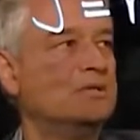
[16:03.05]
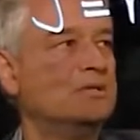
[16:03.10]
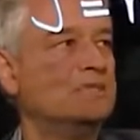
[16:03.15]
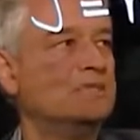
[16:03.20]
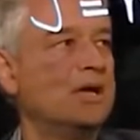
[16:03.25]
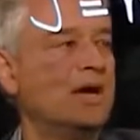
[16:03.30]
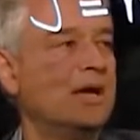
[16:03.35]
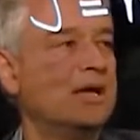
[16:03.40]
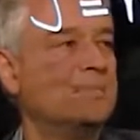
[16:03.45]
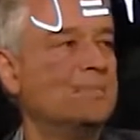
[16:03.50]

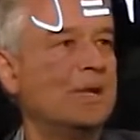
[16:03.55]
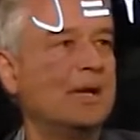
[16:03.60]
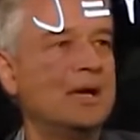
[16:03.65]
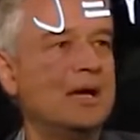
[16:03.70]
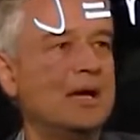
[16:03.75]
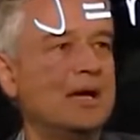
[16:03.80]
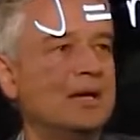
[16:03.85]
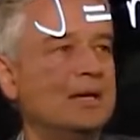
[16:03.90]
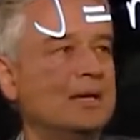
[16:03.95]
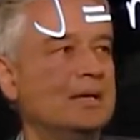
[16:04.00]
divided
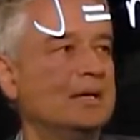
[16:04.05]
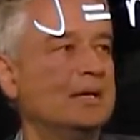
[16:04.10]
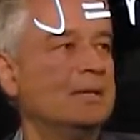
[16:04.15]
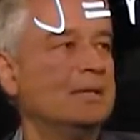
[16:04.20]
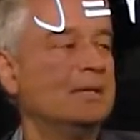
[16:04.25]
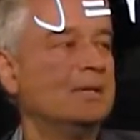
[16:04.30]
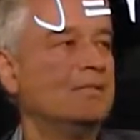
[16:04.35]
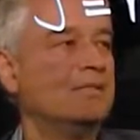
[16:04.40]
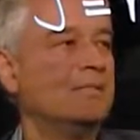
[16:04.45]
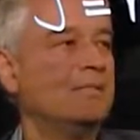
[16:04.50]
by
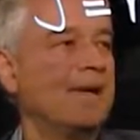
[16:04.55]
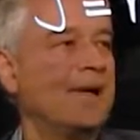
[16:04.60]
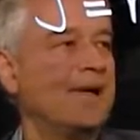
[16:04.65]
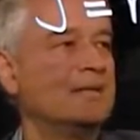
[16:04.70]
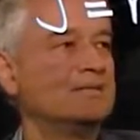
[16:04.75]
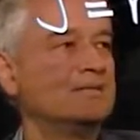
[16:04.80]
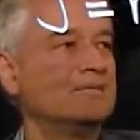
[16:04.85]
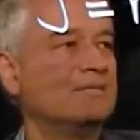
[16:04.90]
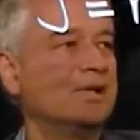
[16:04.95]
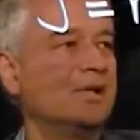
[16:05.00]
the
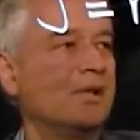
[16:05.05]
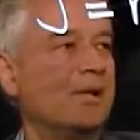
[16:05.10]
mass of the